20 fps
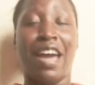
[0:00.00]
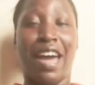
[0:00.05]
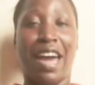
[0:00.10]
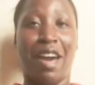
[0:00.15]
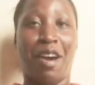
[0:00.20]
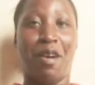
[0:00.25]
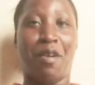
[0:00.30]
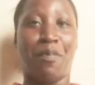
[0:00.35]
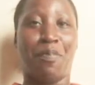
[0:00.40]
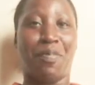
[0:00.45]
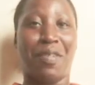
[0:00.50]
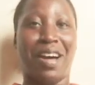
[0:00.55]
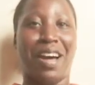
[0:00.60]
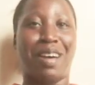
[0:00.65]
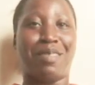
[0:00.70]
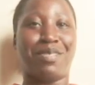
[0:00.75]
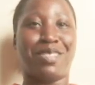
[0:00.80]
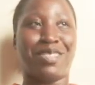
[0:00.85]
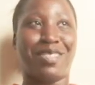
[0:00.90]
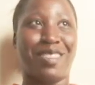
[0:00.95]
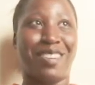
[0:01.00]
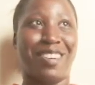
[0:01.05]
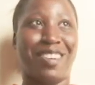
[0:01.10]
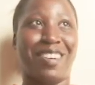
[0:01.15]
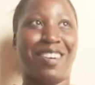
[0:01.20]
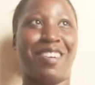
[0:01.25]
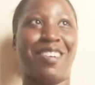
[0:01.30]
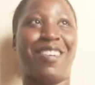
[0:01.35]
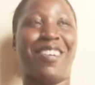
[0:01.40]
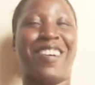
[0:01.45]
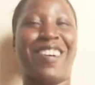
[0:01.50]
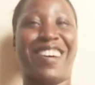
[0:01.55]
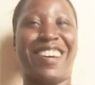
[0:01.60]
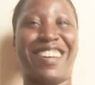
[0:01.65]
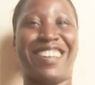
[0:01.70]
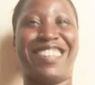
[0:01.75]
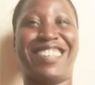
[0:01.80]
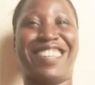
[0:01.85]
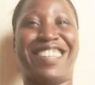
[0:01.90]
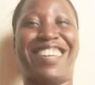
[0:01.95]
"Help, I'm stuck,"
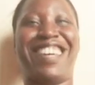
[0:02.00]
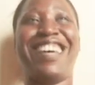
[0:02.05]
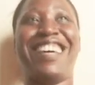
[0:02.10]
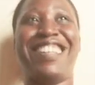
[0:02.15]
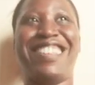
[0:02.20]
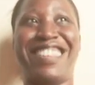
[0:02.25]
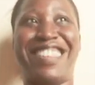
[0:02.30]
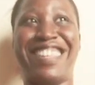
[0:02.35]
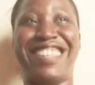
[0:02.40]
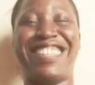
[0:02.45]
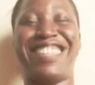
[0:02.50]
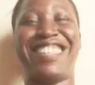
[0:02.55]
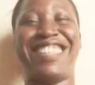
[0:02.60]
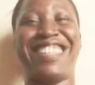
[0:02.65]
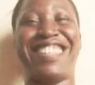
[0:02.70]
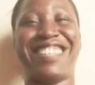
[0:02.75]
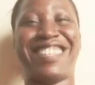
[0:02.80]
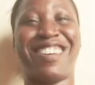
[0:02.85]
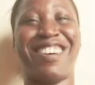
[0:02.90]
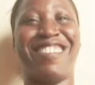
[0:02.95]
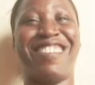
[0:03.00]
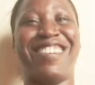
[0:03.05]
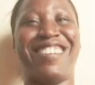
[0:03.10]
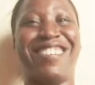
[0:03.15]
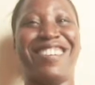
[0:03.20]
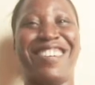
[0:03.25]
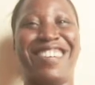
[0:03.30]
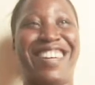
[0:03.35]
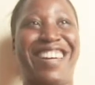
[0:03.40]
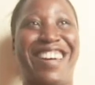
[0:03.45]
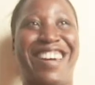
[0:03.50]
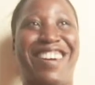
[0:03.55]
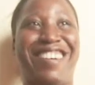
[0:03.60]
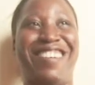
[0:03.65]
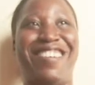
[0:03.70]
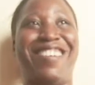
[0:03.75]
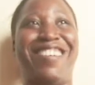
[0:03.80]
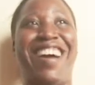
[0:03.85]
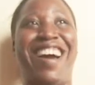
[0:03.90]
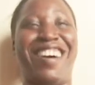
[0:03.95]
or "This is going on and I
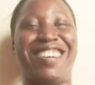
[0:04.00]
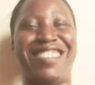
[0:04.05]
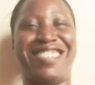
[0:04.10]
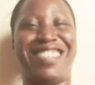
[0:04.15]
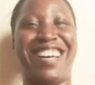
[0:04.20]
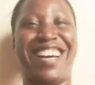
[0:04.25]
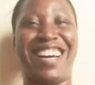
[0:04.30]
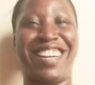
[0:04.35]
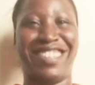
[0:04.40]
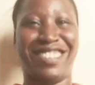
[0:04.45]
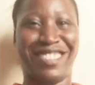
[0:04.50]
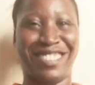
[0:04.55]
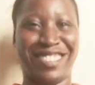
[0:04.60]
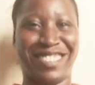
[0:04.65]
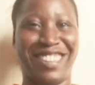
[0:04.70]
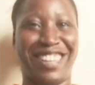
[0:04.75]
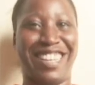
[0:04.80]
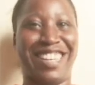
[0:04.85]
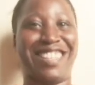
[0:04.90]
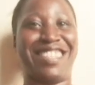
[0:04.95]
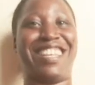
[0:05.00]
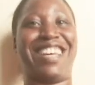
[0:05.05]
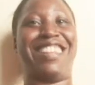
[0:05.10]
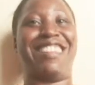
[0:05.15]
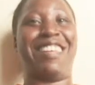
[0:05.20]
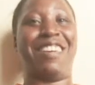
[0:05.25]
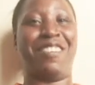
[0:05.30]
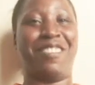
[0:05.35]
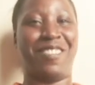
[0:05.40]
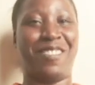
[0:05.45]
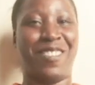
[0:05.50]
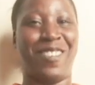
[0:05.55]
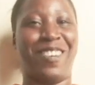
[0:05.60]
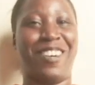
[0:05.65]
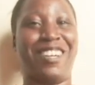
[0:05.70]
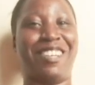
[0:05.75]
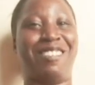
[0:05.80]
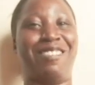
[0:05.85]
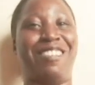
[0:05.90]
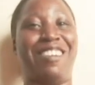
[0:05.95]
don't know how to handle this." And then, of
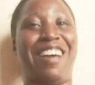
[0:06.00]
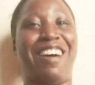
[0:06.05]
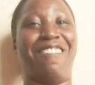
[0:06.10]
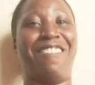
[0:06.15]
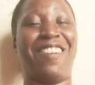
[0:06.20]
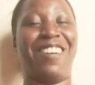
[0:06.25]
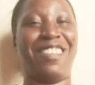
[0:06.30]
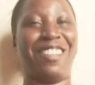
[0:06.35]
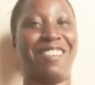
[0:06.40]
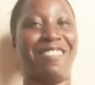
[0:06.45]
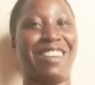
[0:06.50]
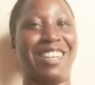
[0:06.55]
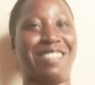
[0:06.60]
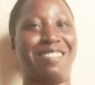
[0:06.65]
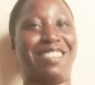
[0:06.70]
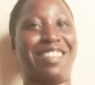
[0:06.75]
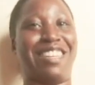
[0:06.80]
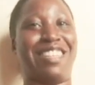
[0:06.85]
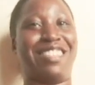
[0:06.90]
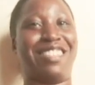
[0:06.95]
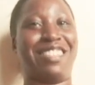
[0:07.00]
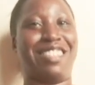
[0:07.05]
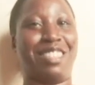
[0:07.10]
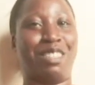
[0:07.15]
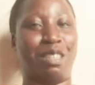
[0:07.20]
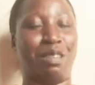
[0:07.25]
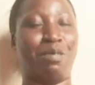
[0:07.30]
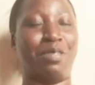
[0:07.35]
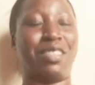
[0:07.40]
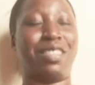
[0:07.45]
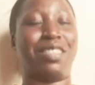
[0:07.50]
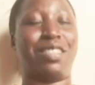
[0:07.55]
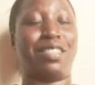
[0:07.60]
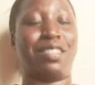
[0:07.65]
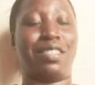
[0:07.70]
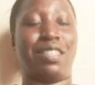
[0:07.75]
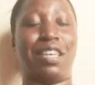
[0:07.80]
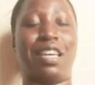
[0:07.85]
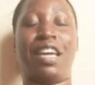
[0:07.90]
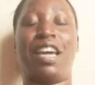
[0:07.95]
course, with her wealth of experience, she's able to
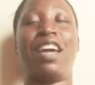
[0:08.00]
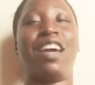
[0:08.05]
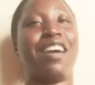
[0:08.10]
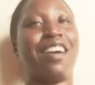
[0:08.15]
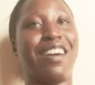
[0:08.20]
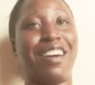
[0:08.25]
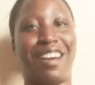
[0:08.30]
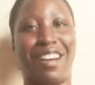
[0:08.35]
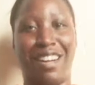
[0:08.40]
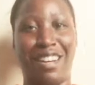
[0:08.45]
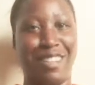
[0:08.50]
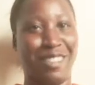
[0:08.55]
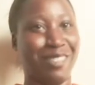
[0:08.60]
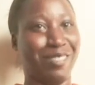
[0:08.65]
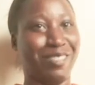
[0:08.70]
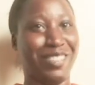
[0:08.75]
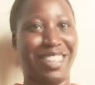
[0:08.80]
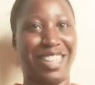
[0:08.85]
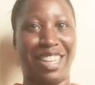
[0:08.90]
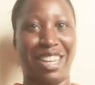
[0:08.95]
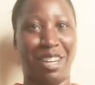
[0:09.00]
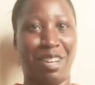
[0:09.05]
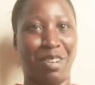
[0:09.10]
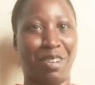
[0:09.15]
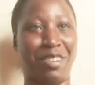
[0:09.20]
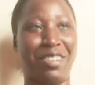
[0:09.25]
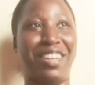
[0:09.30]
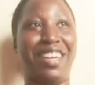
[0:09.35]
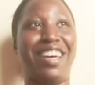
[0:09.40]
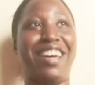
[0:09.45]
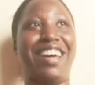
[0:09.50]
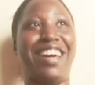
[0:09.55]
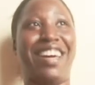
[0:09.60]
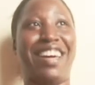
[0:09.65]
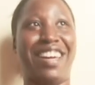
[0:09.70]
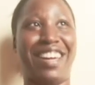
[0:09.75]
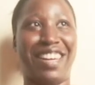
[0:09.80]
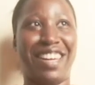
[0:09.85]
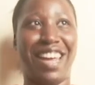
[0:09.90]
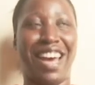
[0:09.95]
say, "Calm down,
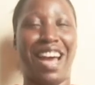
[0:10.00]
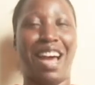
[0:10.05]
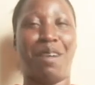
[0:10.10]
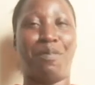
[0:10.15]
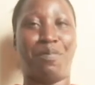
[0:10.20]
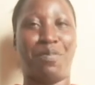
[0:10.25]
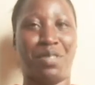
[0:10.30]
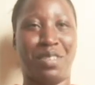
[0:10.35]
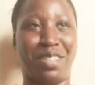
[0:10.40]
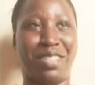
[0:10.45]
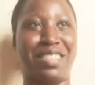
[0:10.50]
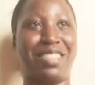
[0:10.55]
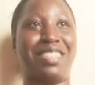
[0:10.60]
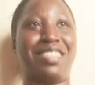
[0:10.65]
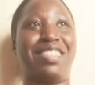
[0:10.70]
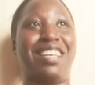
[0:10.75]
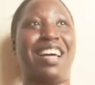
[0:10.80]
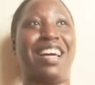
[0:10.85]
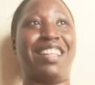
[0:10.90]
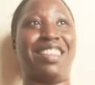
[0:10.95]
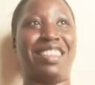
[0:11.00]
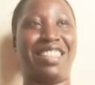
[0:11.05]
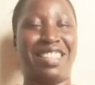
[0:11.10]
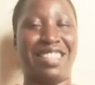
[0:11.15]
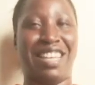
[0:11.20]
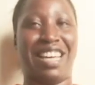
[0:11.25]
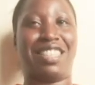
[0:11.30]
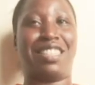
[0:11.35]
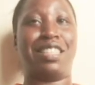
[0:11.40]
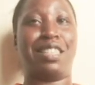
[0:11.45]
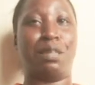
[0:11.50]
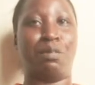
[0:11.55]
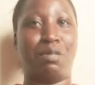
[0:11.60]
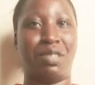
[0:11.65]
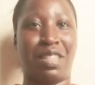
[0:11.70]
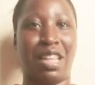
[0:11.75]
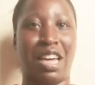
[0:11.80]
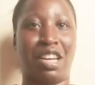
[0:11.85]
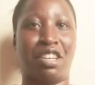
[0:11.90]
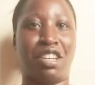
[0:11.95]
it happens, and these are
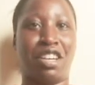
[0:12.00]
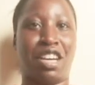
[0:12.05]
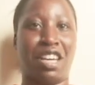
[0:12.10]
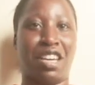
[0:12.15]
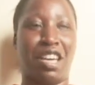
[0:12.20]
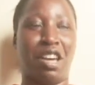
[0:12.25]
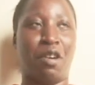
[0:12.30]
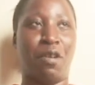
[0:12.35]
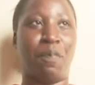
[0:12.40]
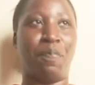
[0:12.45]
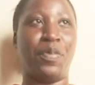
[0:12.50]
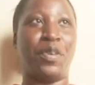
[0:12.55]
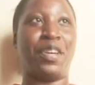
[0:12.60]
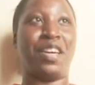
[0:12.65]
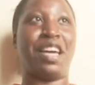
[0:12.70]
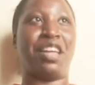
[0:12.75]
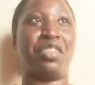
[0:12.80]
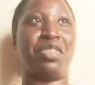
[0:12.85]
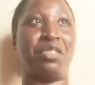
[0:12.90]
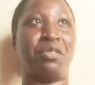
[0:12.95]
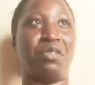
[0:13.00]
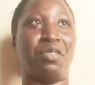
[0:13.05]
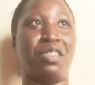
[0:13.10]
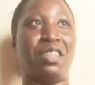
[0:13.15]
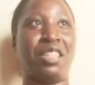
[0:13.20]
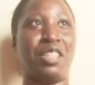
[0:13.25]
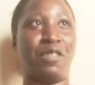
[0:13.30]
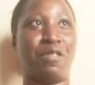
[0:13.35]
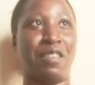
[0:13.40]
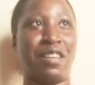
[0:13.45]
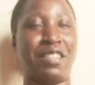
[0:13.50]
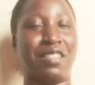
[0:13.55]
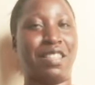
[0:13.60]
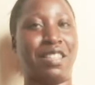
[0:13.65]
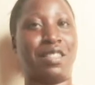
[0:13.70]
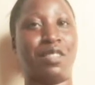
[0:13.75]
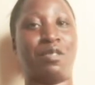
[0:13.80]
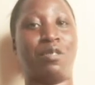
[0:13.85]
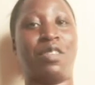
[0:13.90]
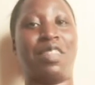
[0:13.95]
tips that can help you get through these
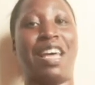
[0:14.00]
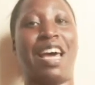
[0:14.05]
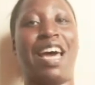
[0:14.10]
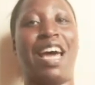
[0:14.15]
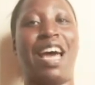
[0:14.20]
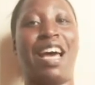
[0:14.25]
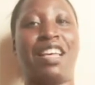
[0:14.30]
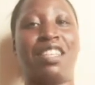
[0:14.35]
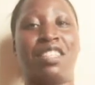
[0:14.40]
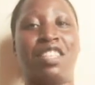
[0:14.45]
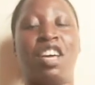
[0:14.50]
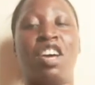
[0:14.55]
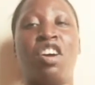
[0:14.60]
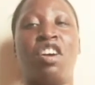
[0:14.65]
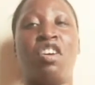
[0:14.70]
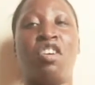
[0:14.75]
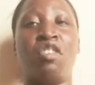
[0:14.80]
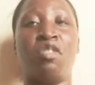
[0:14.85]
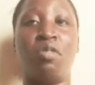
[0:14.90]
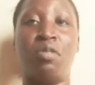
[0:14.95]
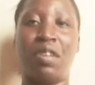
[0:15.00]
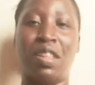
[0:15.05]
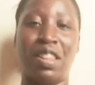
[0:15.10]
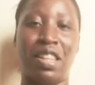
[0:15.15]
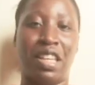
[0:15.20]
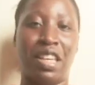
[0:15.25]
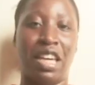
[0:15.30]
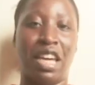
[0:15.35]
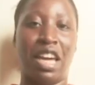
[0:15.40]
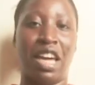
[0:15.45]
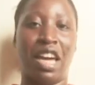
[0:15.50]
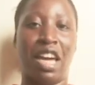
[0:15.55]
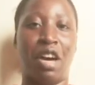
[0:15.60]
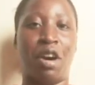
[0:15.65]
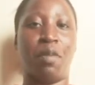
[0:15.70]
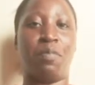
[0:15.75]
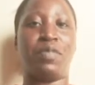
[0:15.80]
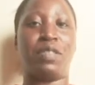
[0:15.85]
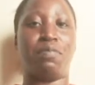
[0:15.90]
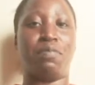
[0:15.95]
phases." So that has really
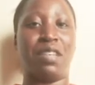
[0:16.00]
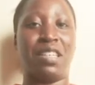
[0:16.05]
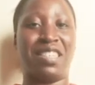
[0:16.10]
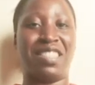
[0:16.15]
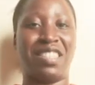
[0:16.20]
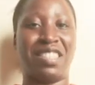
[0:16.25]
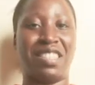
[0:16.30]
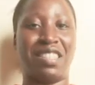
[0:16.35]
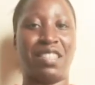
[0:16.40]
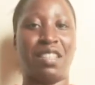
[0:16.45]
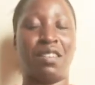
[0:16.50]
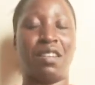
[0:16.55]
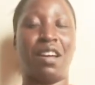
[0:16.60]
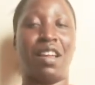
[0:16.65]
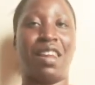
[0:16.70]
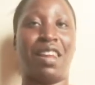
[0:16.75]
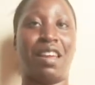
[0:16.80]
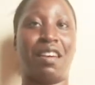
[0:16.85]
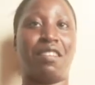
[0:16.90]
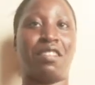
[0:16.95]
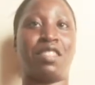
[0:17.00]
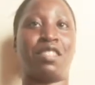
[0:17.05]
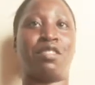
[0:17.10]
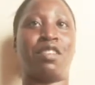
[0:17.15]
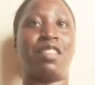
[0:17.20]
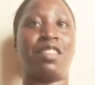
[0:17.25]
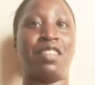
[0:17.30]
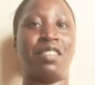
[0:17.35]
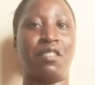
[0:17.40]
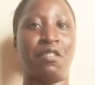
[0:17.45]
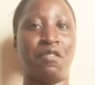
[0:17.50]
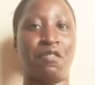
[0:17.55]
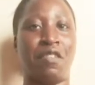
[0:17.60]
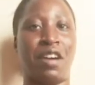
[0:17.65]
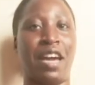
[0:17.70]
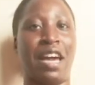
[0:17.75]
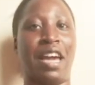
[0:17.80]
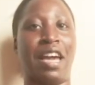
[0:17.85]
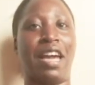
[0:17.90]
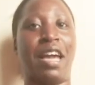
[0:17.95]
helped me to
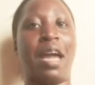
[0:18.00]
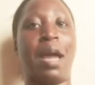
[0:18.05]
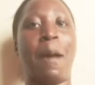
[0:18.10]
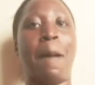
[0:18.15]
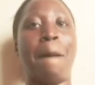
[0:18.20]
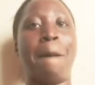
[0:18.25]
solidify